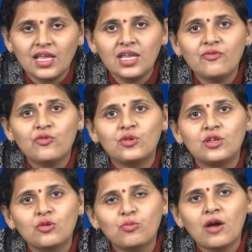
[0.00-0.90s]
If
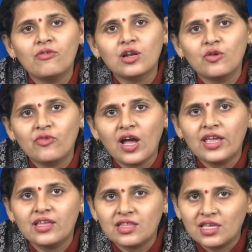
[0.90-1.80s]
your power of y
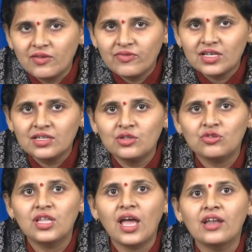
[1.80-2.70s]
is even, so
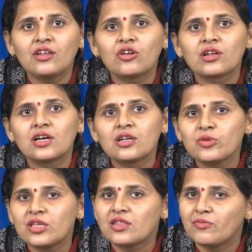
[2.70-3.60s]
then your curve
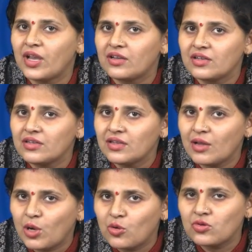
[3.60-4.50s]
is symmetric
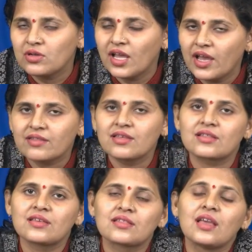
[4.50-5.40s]
about
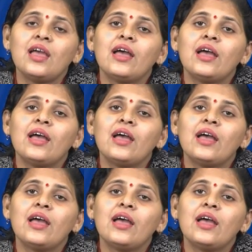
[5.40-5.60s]
x-axis.